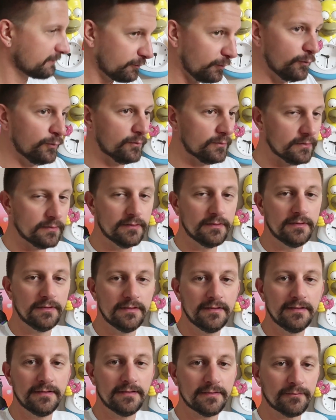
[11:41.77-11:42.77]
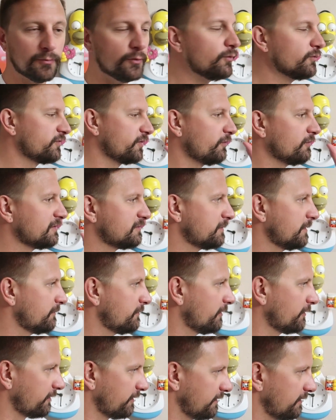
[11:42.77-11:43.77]
The pool. Pool's always
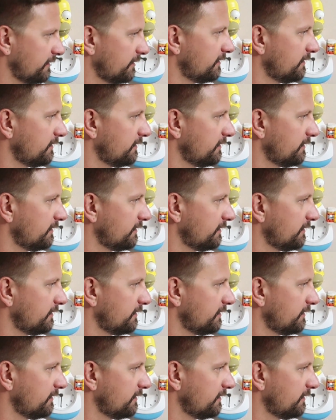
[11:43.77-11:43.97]
been broken.